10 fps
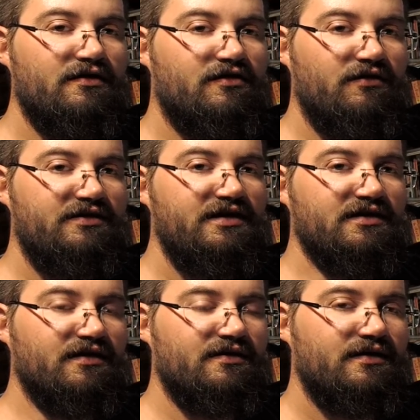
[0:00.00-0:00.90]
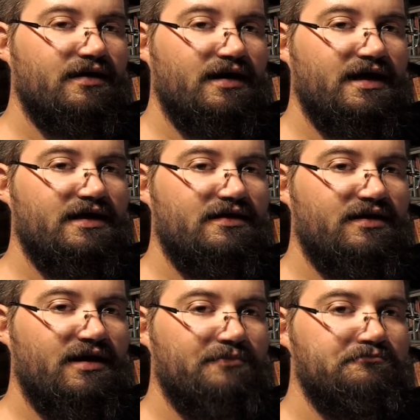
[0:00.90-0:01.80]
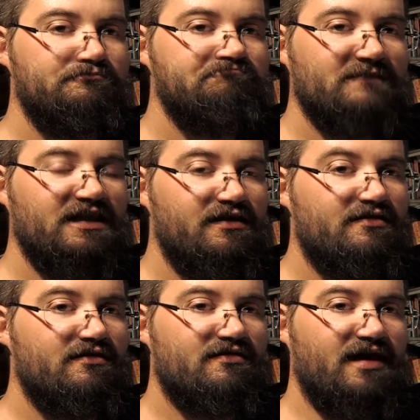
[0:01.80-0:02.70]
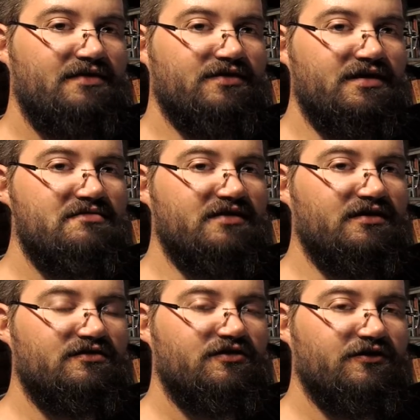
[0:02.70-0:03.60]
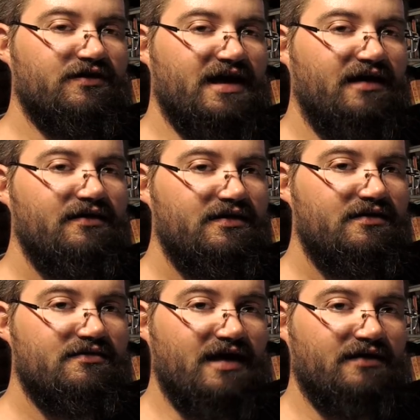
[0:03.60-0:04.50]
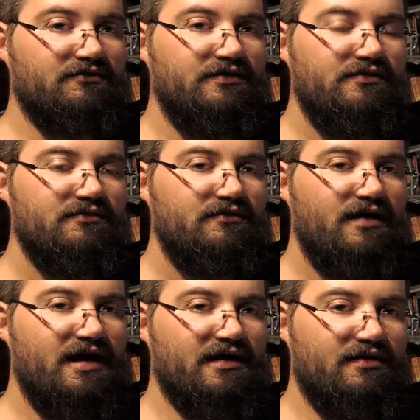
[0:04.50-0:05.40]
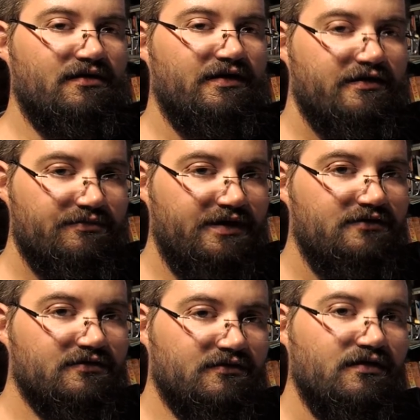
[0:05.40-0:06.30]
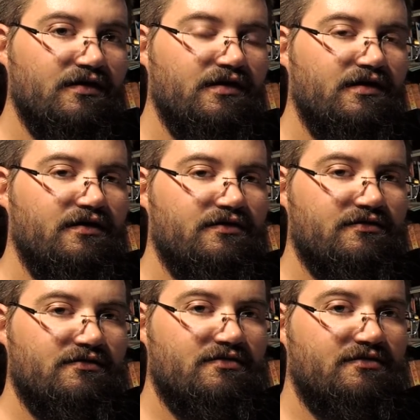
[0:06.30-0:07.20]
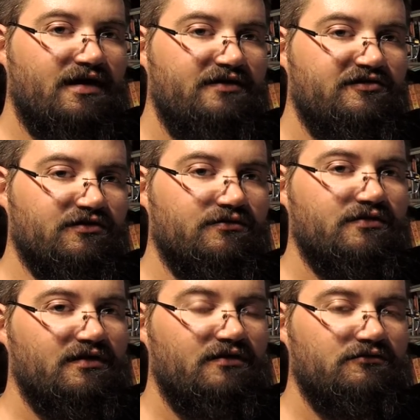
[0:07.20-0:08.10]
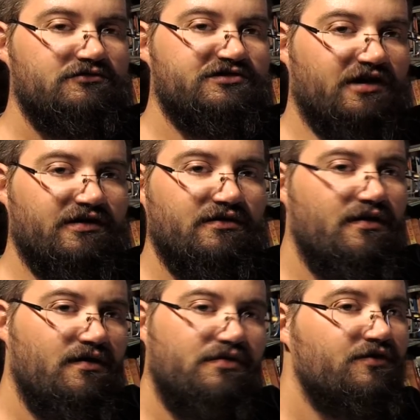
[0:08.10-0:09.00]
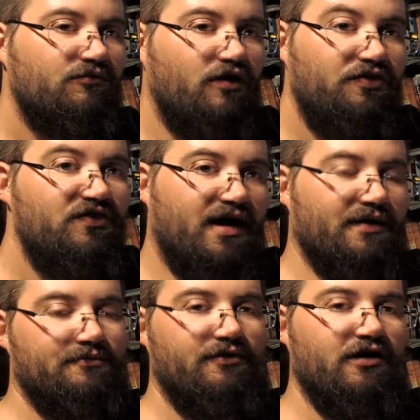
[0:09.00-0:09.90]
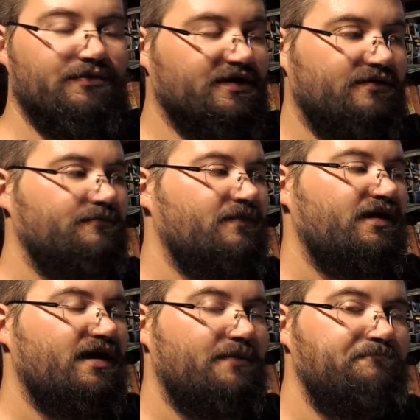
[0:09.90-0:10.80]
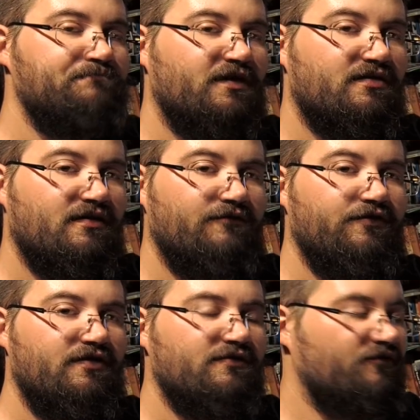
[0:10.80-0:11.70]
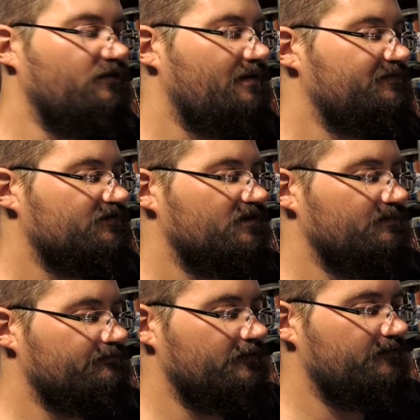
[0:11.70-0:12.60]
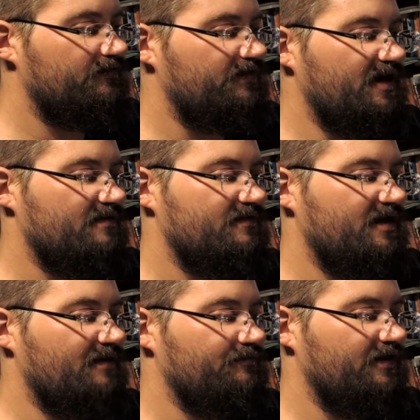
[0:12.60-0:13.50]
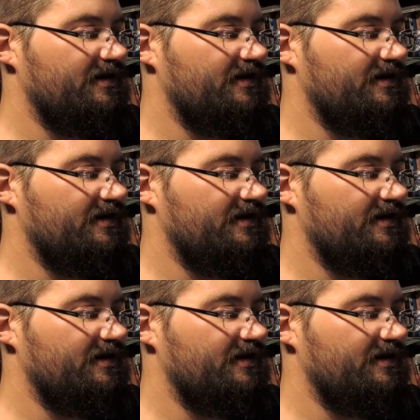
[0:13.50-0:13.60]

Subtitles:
So I did. And let's just say things didn't turn out exactly as I expected. So stay tuned and I'll show you the what the moment. So first of all, I'm just going to prove that the SDR